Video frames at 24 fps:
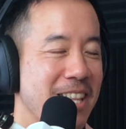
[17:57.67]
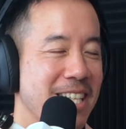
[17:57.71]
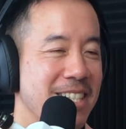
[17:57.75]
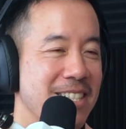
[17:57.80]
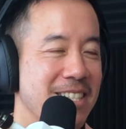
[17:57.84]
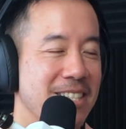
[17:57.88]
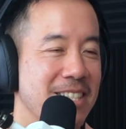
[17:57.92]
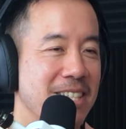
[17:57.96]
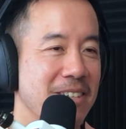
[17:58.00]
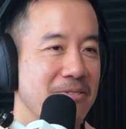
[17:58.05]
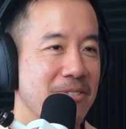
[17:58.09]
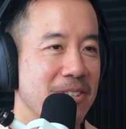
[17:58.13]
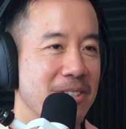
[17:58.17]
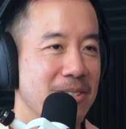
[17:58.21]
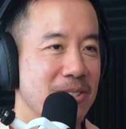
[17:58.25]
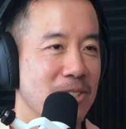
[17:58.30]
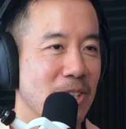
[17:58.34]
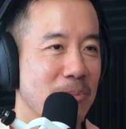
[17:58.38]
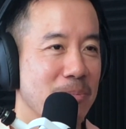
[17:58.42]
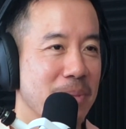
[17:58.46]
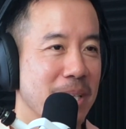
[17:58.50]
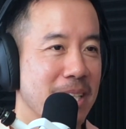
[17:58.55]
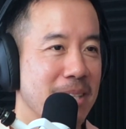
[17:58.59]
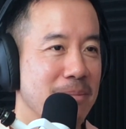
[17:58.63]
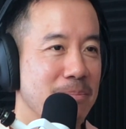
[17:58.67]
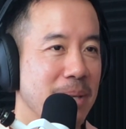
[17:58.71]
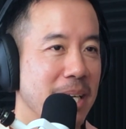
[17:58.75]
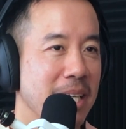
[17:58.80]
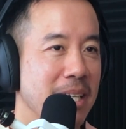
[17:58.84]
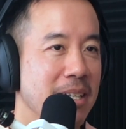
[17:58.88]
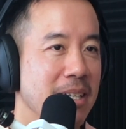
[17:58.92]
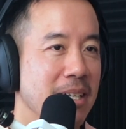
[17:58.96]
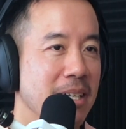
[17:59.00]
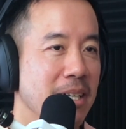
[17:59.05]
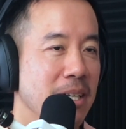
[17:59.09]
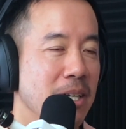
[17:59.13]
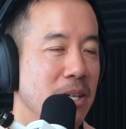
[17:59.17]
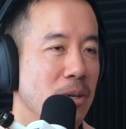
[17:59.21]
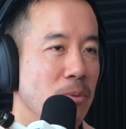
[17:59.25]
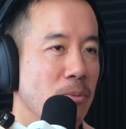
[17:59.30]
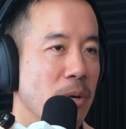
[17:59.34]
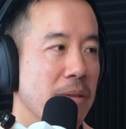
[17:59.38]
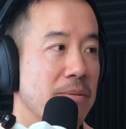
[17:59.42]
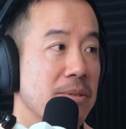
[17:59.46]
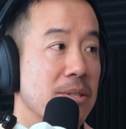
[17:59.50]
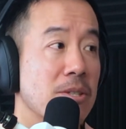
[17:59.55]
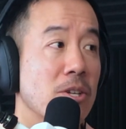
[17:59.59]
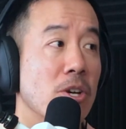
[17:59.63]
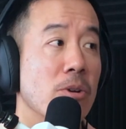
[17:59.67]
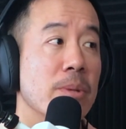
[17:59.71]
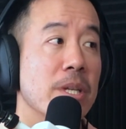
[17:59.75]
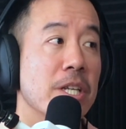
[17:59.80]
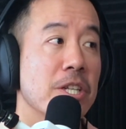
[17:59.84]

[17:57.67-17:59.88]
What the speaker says: That's a different topic. But we have so